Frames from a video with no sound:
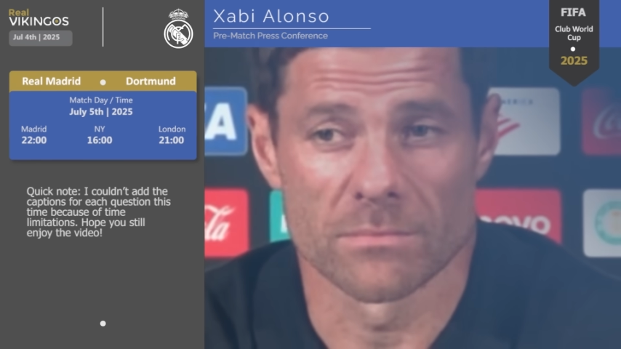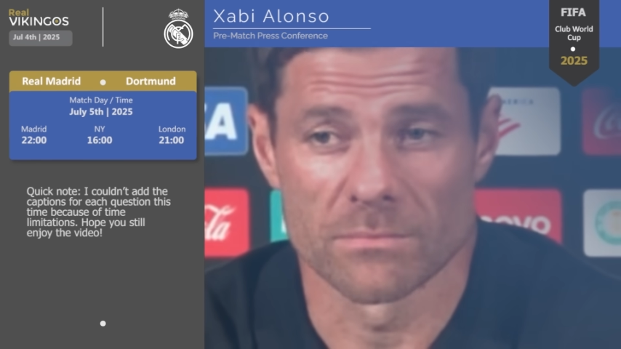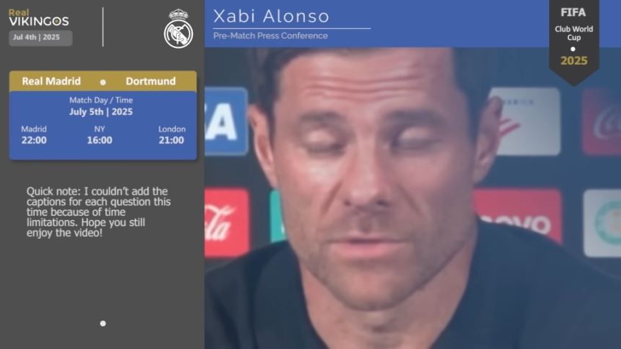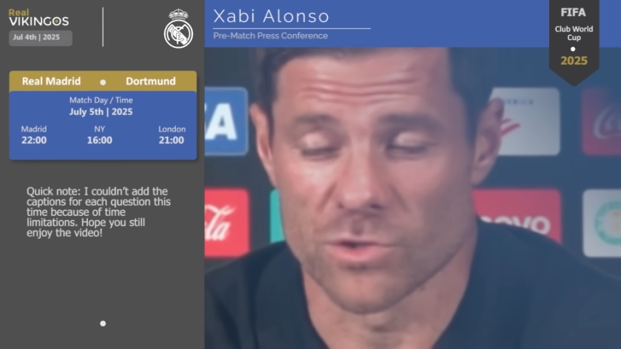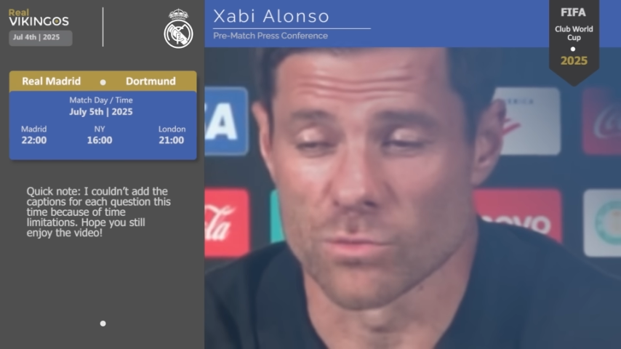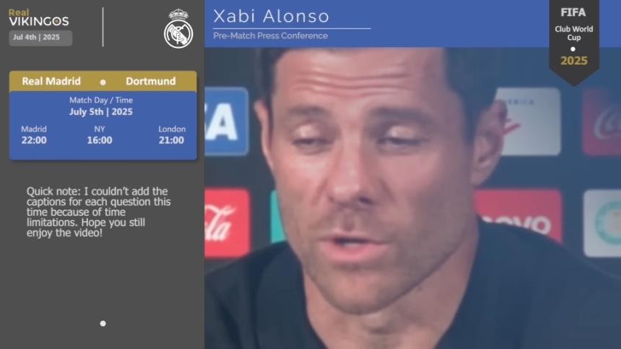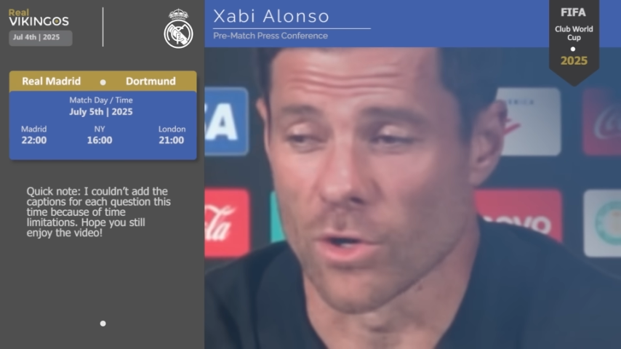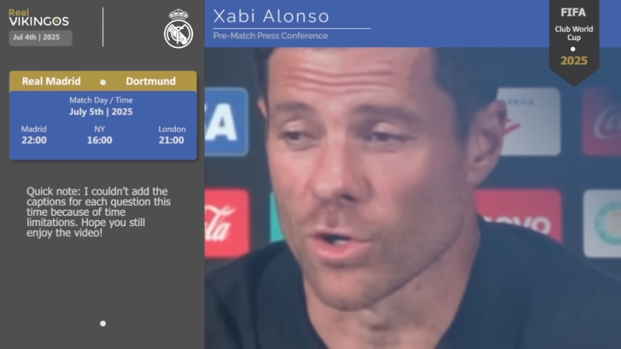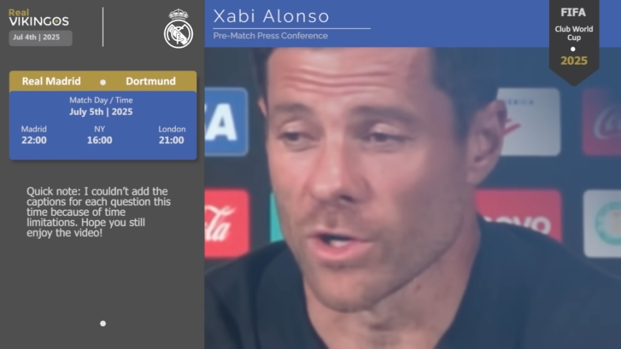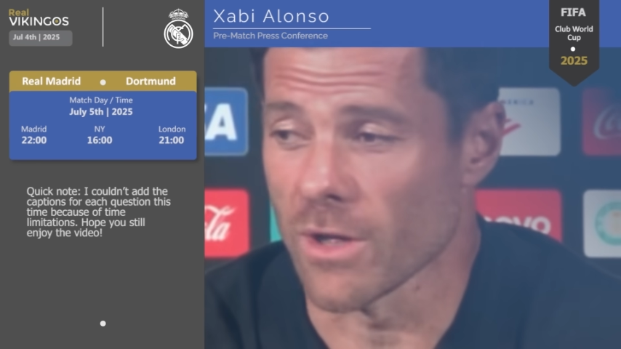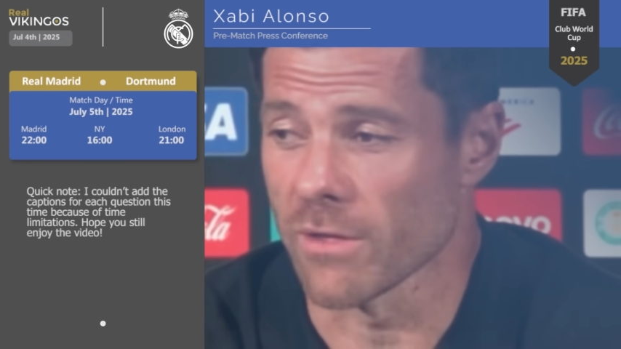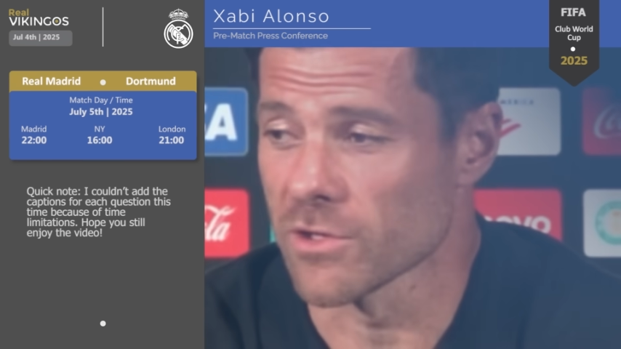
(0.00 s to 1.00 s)
Well,
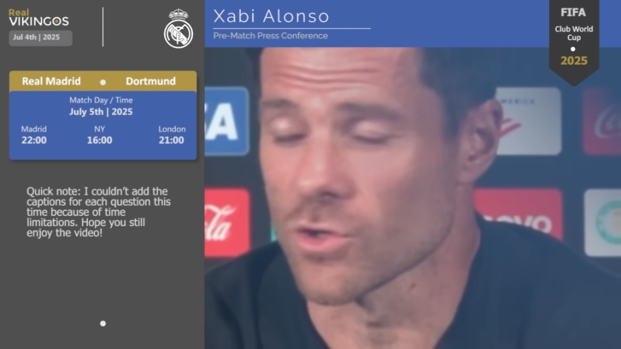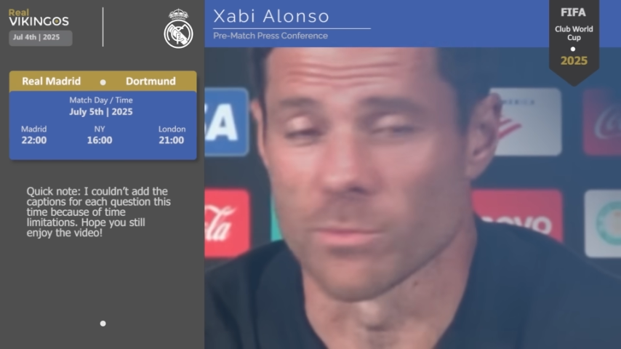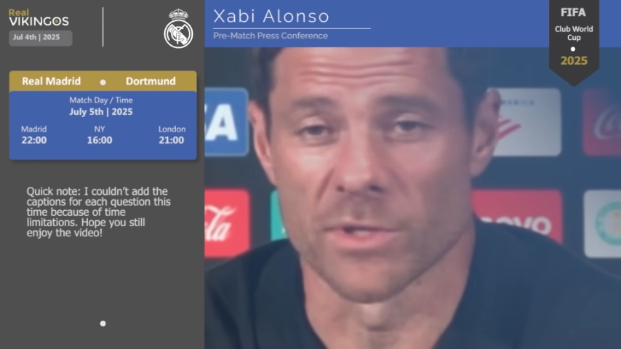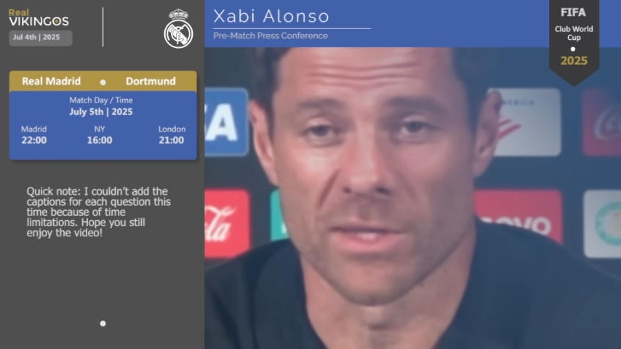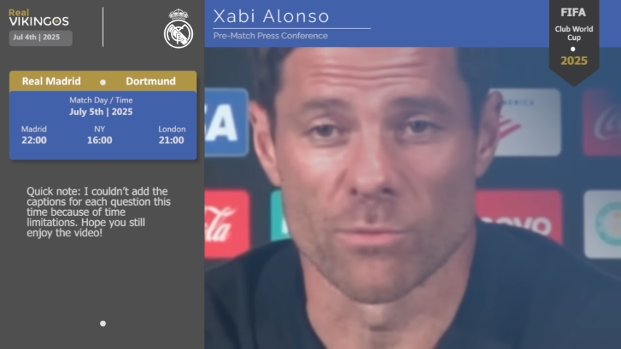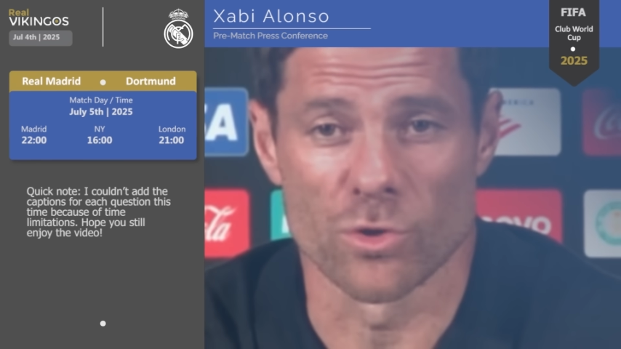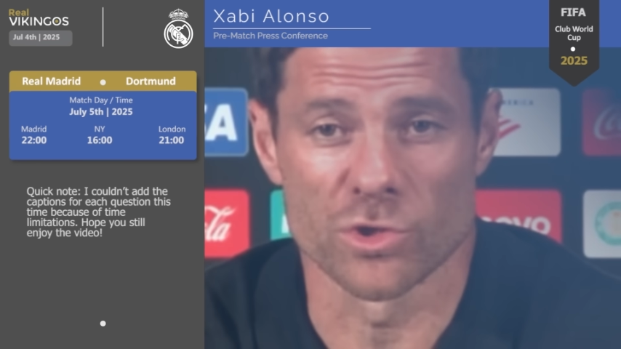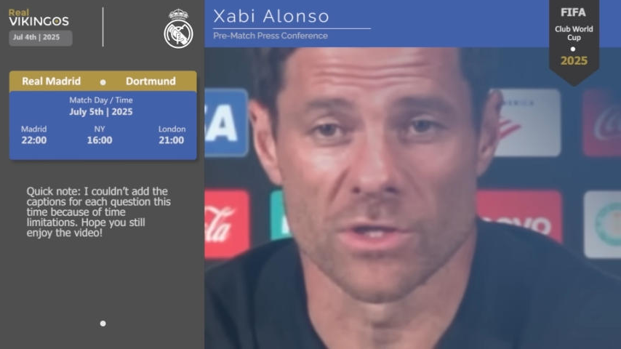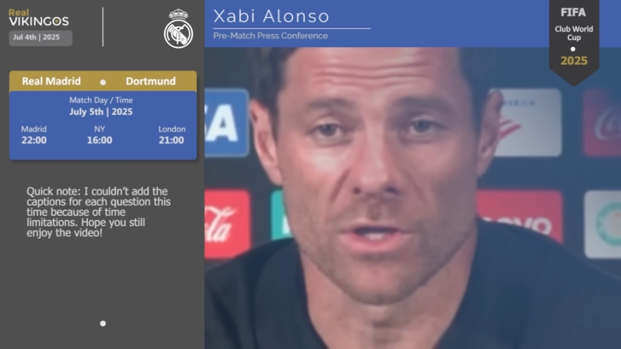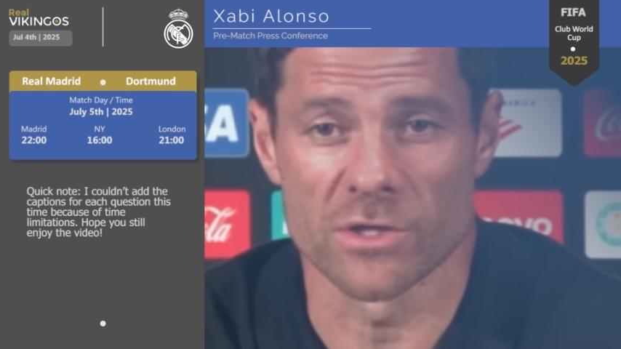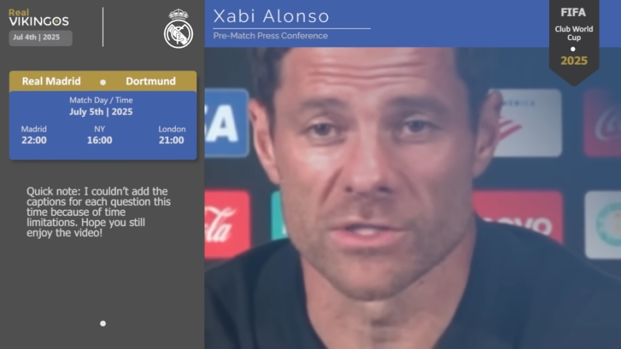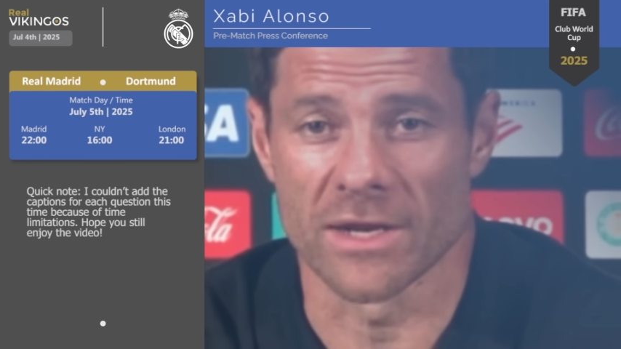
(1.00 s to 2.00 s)

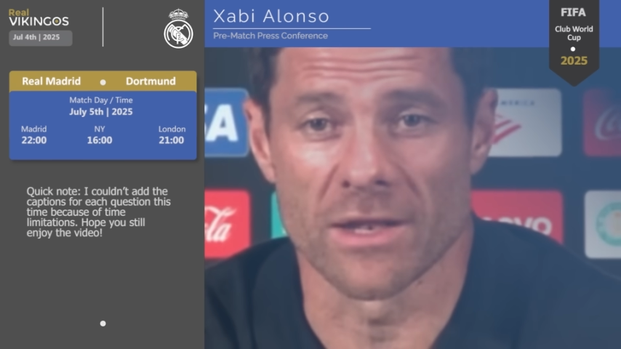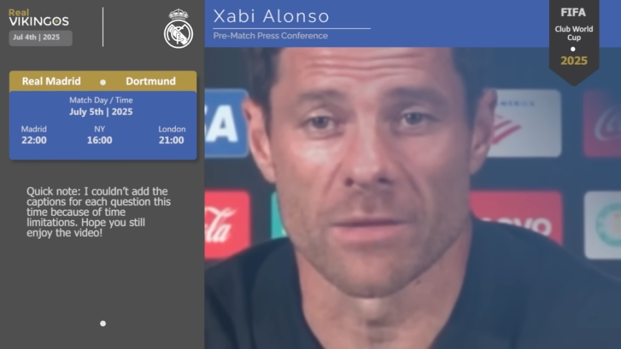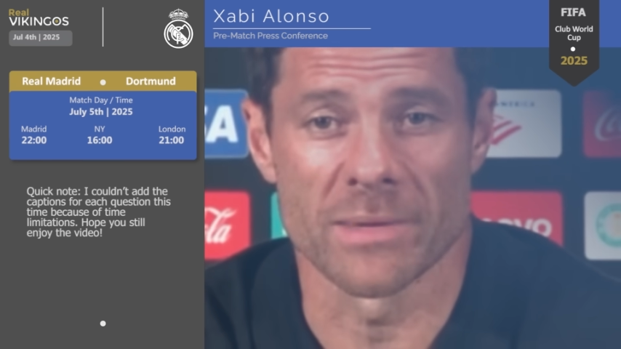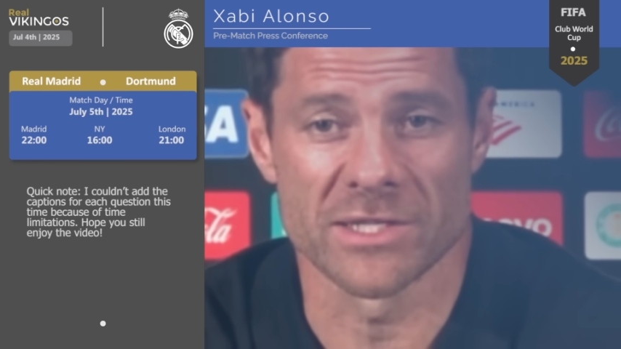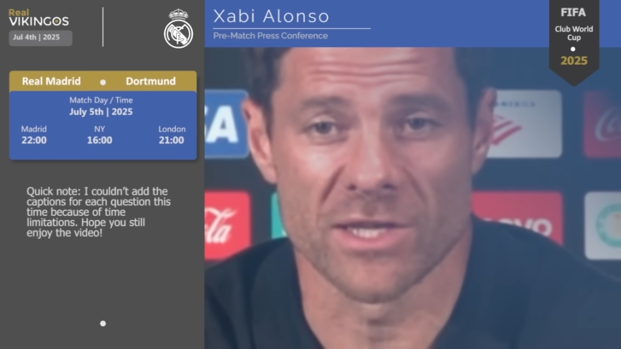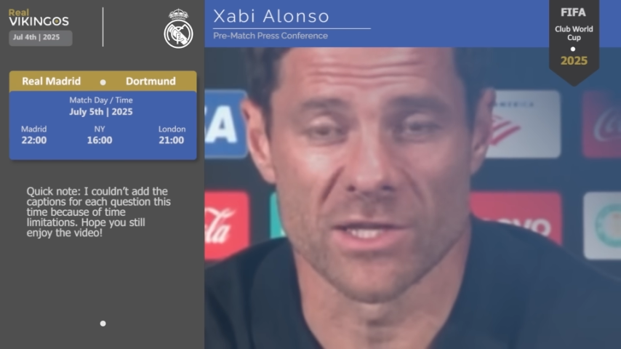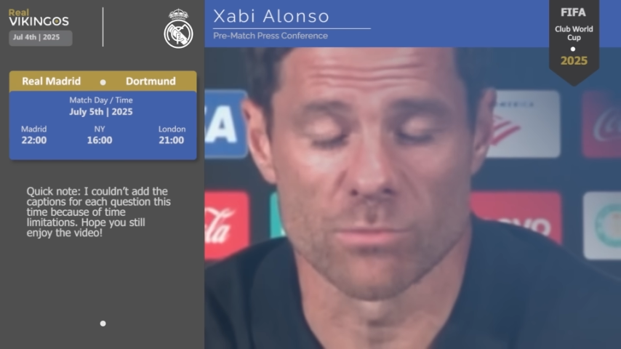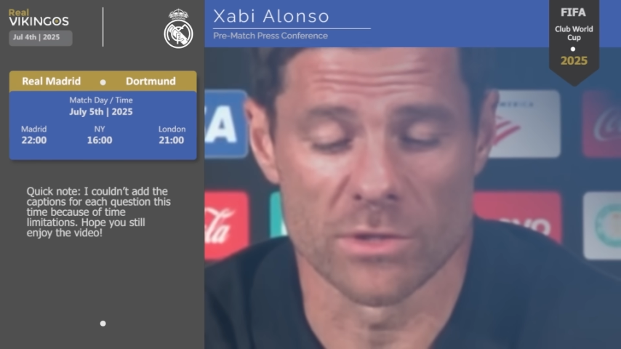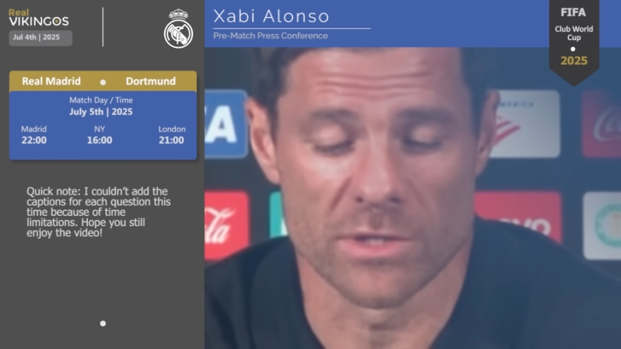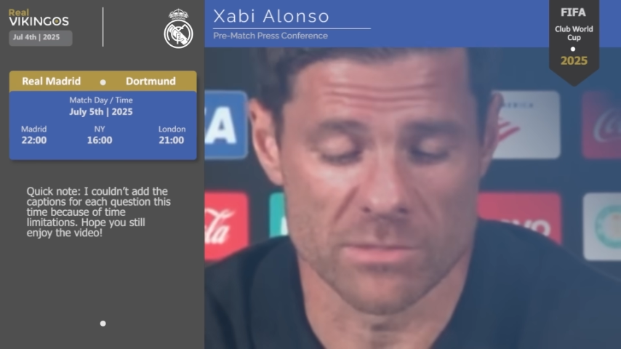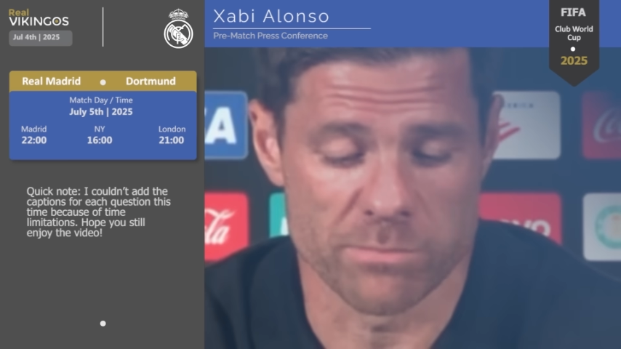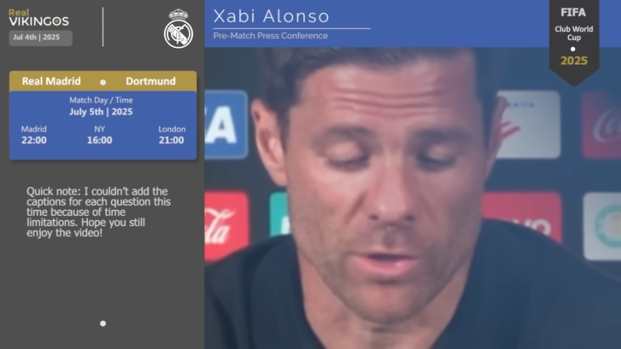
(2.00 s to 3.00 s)
we
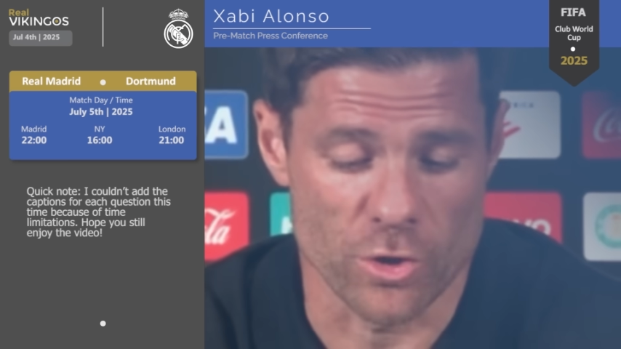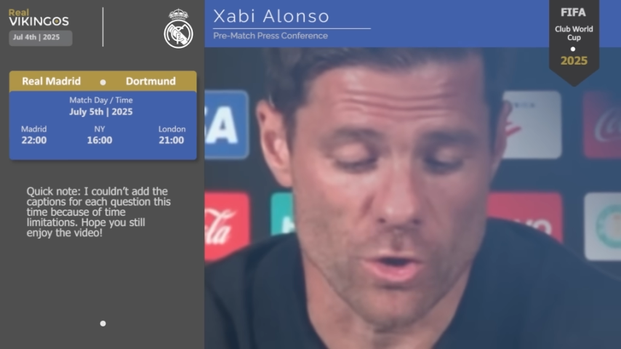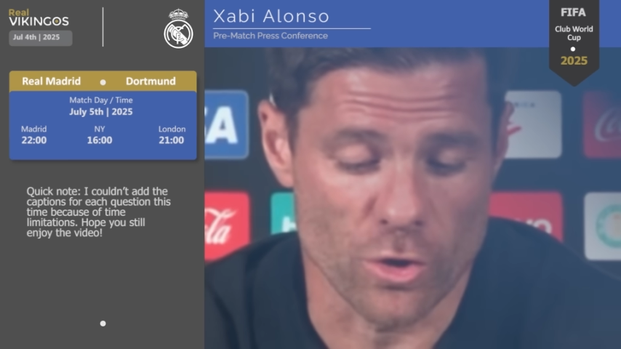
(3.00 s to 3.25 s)
coaches